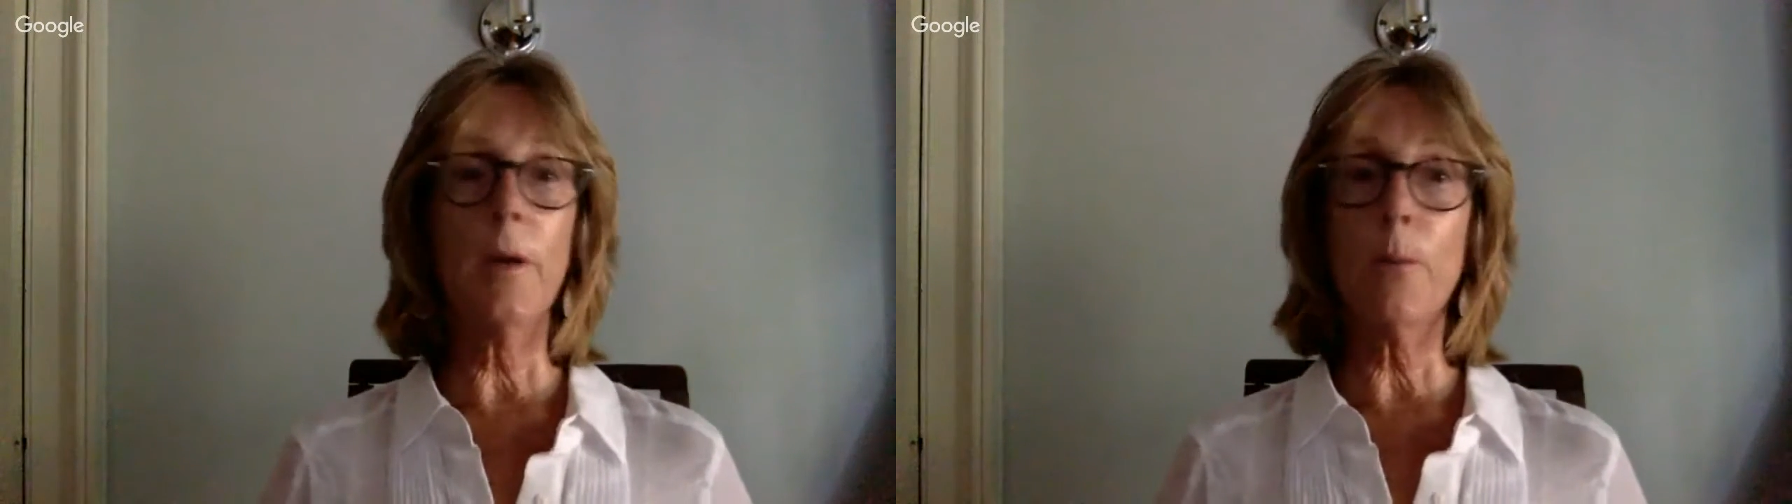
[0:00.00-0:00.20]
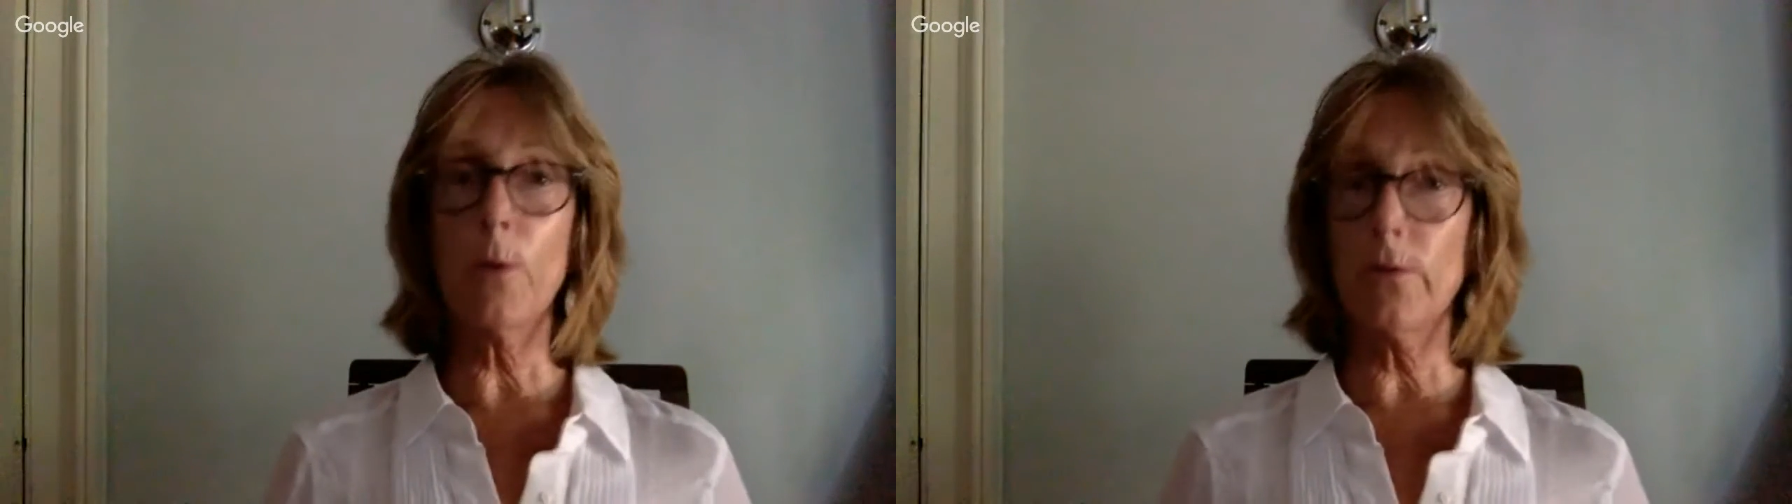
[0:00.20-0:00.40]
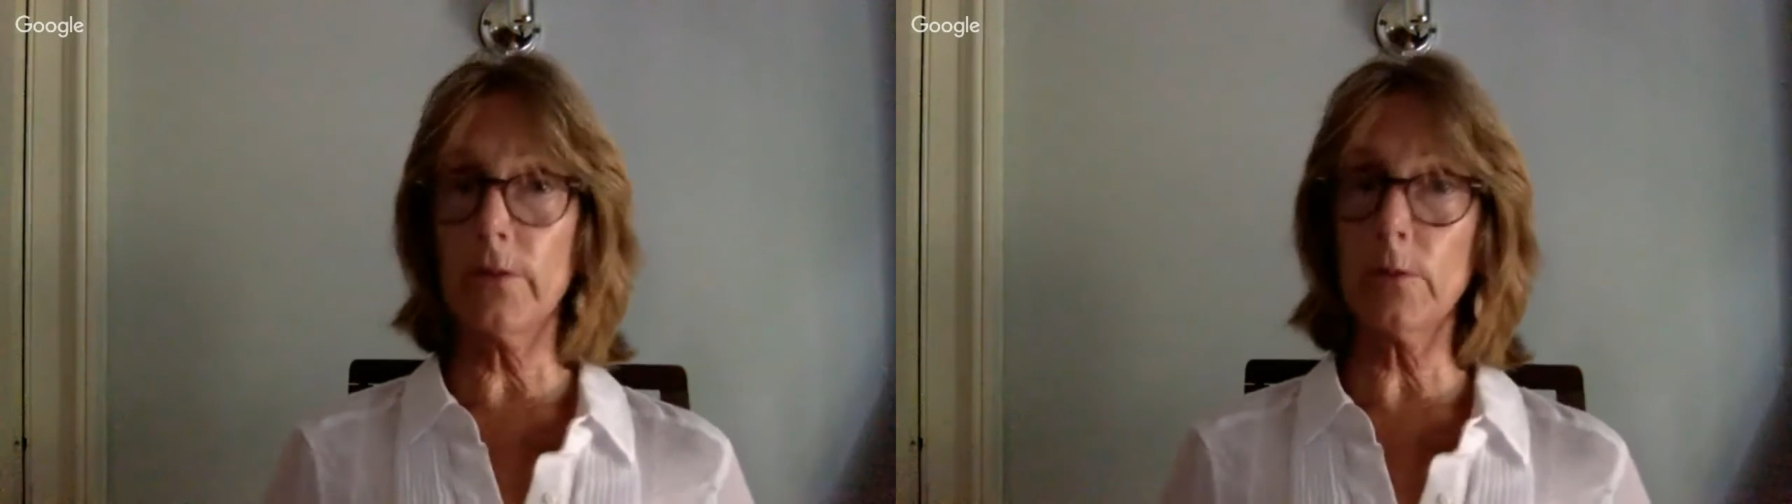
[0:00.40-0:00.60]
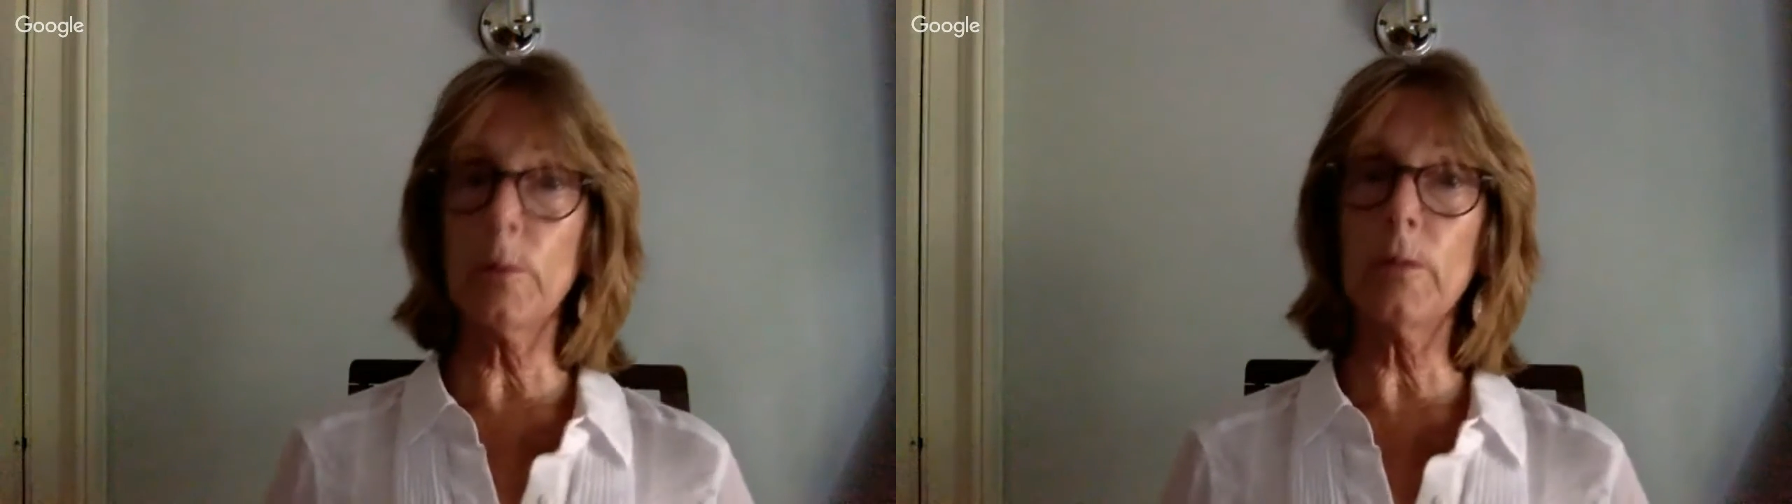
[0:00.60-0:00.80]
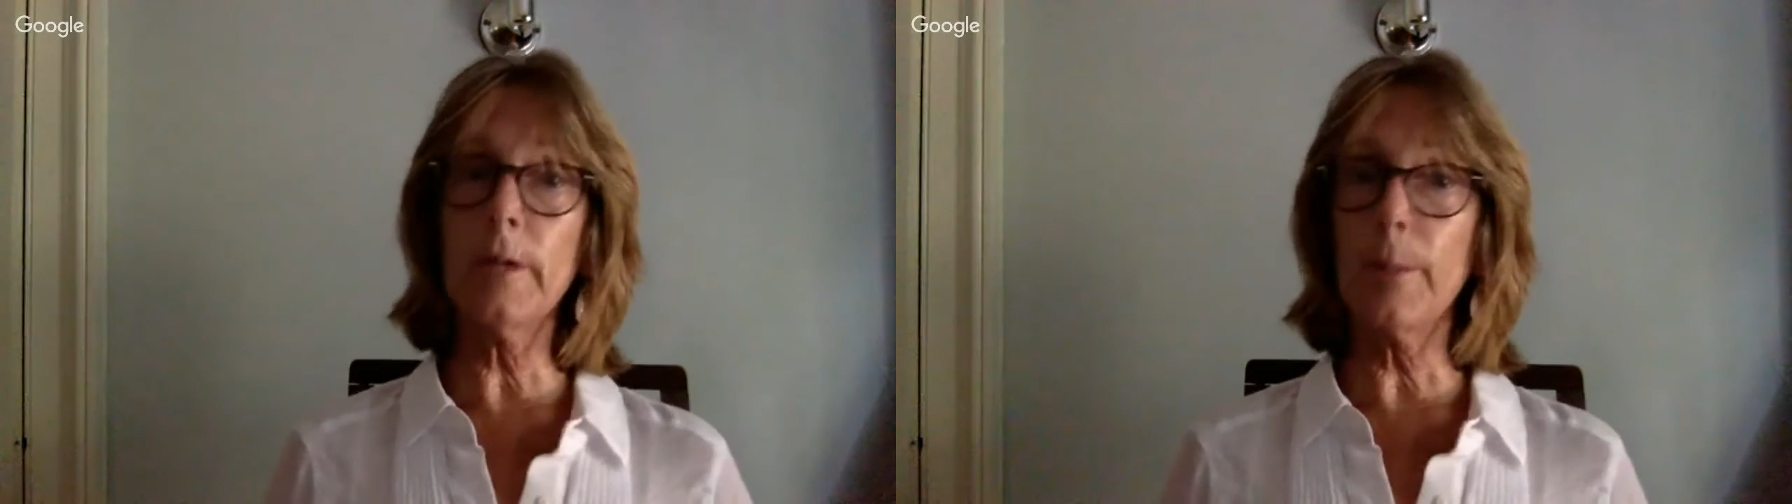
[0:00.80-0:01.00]
more
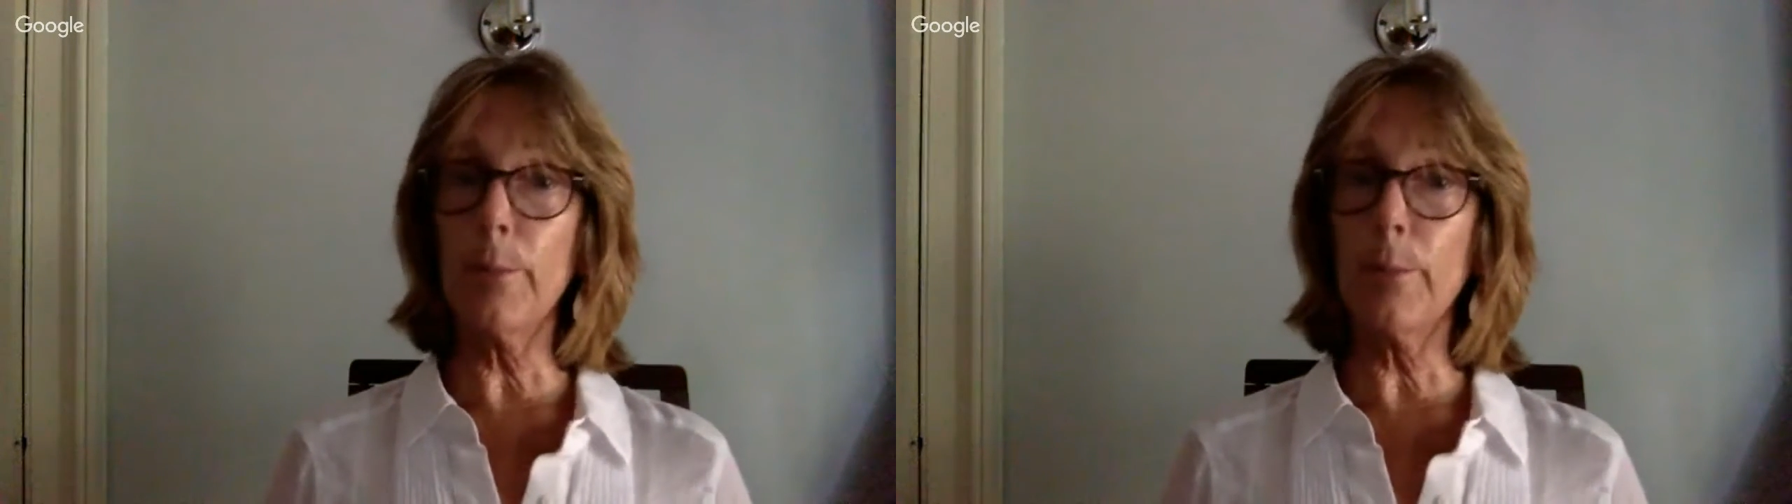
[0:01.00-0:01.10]
visible and